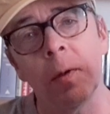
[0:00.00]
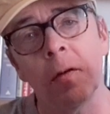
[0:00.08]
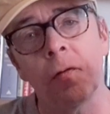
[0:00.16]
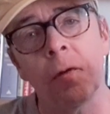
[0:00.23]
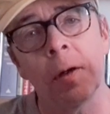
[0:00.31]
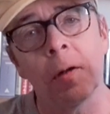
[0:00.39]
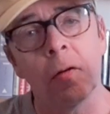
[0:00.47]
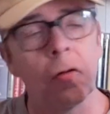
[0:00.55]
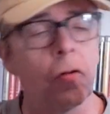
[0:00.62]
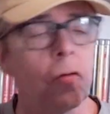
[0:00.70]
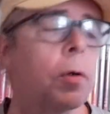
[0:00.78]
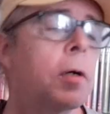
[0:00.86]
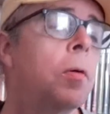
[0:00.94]
me it's very good
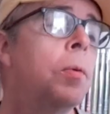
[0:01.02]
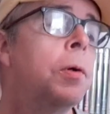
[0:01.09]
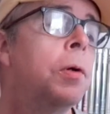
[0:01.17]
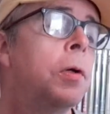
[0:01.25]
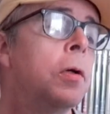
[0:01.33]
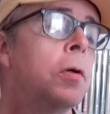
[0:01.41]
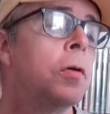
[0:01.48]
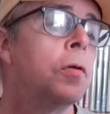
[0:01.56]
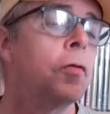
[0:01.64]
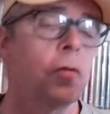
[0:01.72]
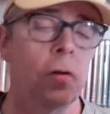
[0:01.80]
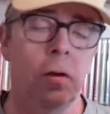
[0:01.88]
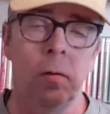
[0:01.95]
as well.
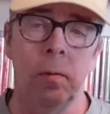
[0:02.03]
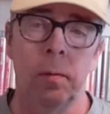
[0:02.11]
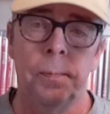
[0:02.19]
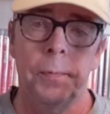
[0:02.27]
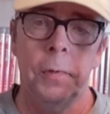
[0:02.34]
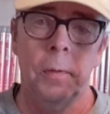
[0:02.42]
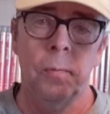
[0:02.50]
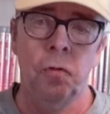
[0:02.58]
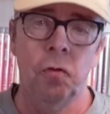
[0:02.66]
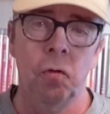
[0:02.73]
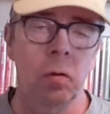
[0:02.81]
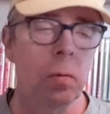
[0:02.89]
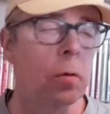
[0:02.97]
So I'm
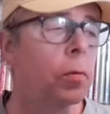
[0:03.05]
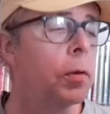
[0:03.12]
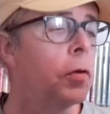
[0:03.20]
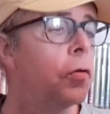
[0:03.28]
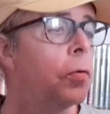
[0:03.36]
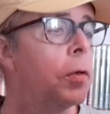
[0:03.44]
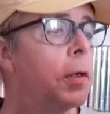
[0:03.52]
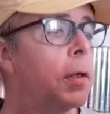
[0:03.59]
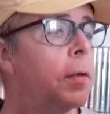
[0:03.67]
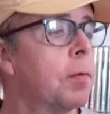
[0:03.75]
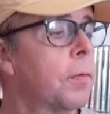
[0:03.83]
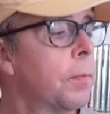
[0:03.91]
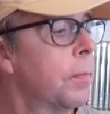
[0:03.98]
sure I'm going to enjoy
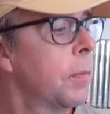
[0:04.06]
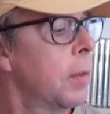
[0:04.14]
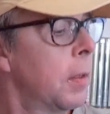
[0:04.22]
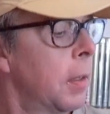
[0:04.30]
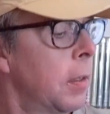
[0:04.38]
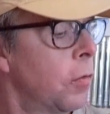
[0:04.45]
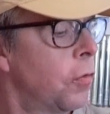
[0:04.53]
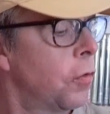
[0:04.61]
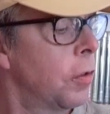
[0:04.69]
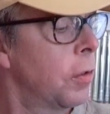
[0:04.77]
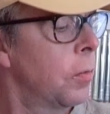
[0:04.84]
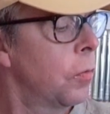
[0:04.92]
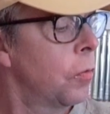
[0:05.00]
that. That's
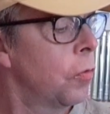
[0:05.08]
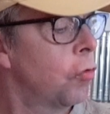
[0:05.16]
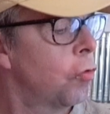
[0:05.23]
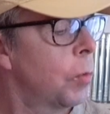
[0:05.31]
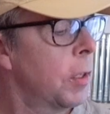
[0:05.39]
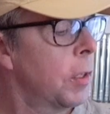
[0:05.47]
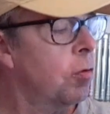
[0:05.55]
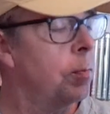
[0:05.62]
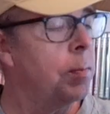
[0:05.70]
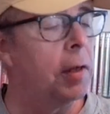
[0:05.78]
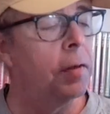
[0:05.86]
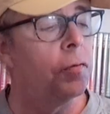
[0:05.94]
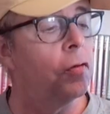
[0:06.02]
The Sweet
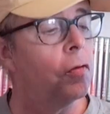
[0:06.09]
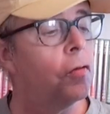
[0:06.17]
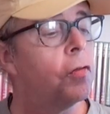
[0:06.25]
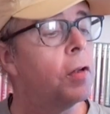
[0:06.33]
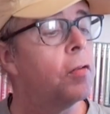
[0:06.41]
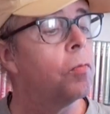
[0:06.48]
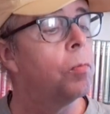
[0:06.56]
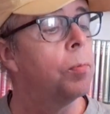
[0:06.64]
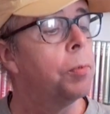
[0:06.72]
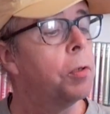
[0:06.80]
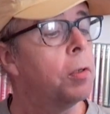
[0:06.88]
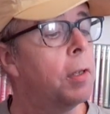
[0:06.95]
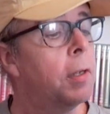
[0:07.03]
Smell of Success with
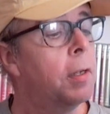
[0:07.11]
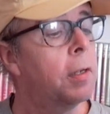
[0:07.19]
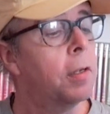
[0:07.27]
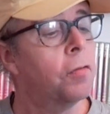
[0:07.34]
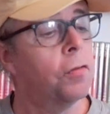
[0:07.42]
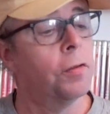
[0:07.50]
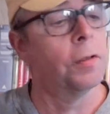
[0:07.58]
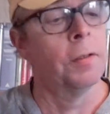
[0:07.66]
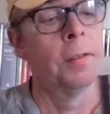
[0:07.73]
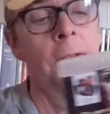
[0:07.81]
Burt Lancaster.